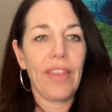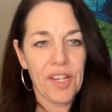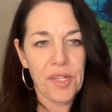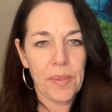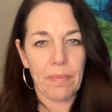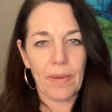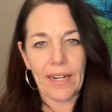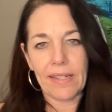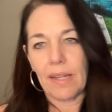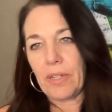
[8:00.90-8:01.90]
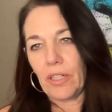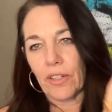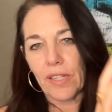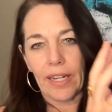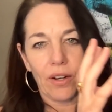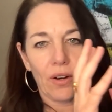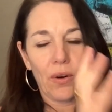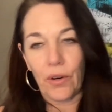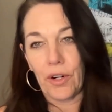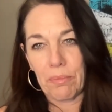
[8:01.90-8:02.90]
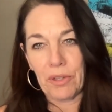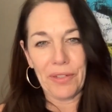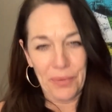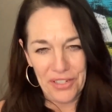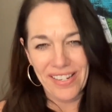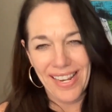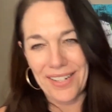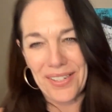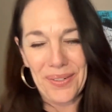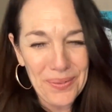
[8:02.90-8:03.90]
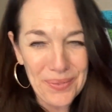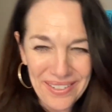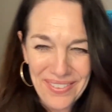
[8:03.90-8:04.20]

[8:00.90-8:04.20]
this, except it looks like a horror movie, which is actually what one of